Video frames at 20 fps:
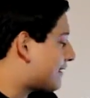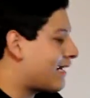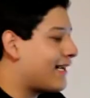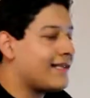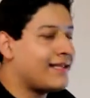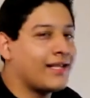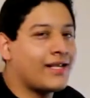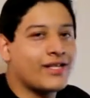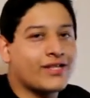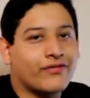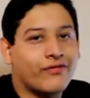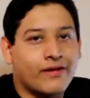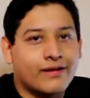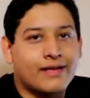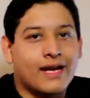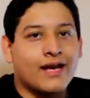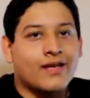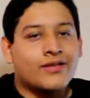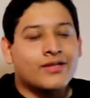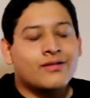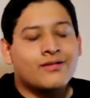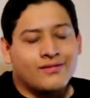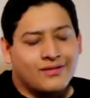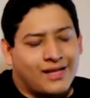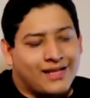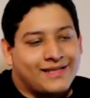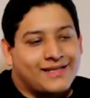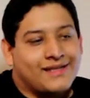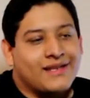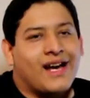I did this for attention.
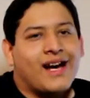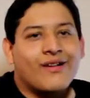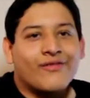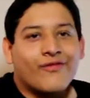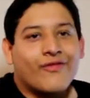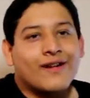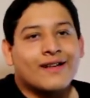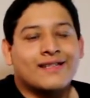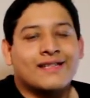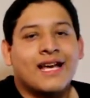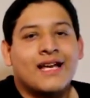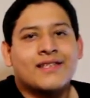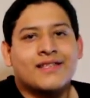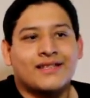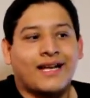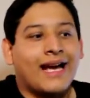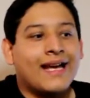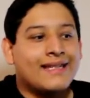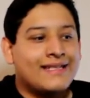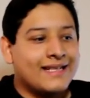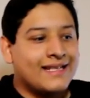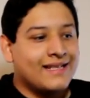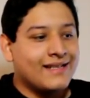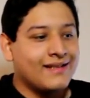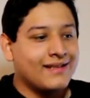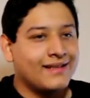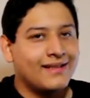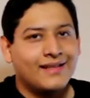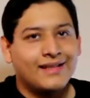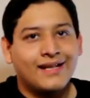It's not for attention. I
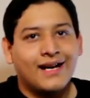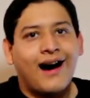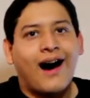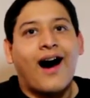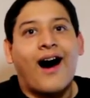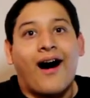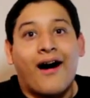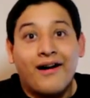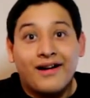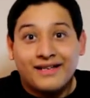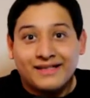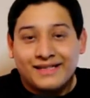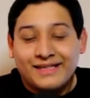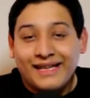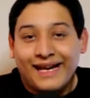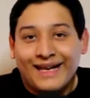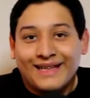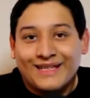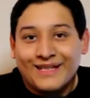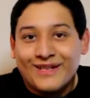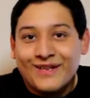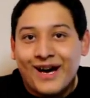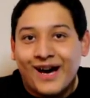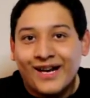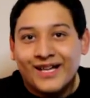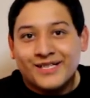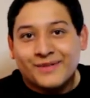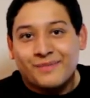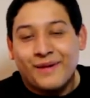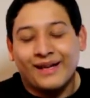didn't honestly i did
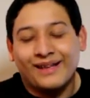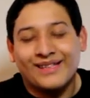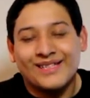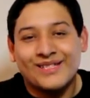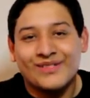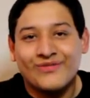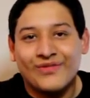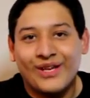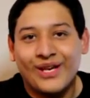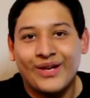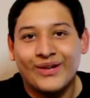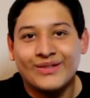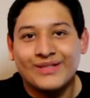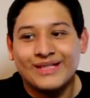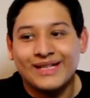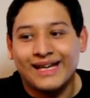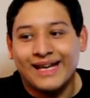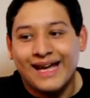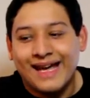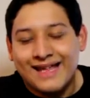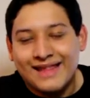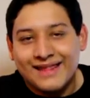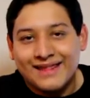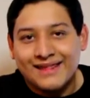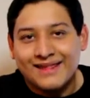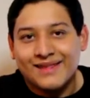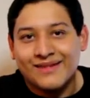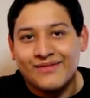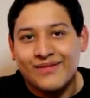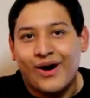not expect this video to
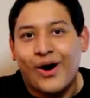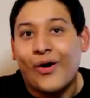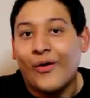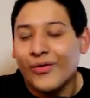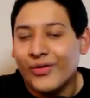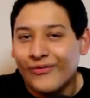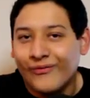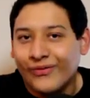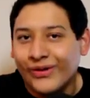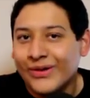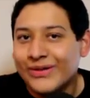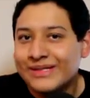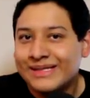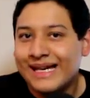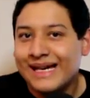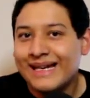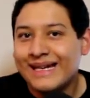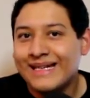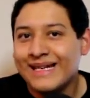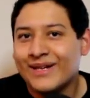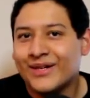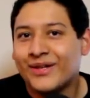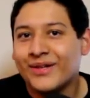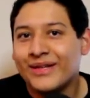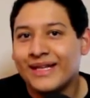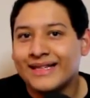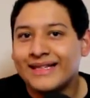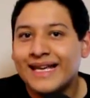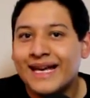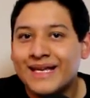get the all the views that it did all
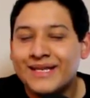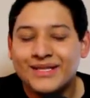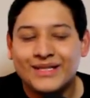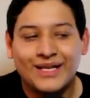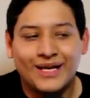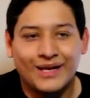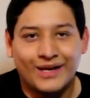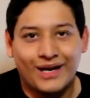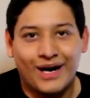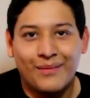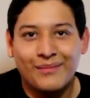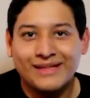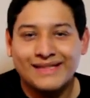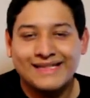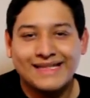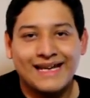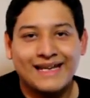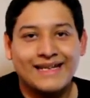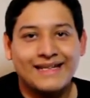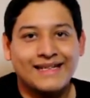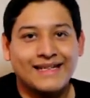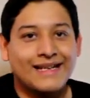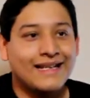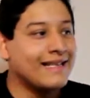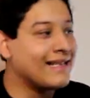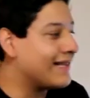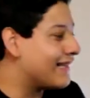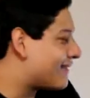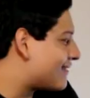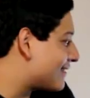the attention and comments that it did
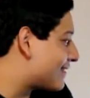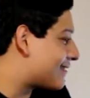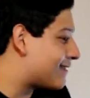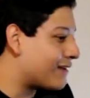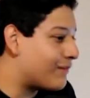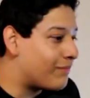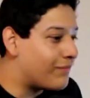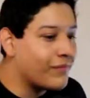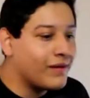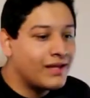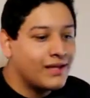this is the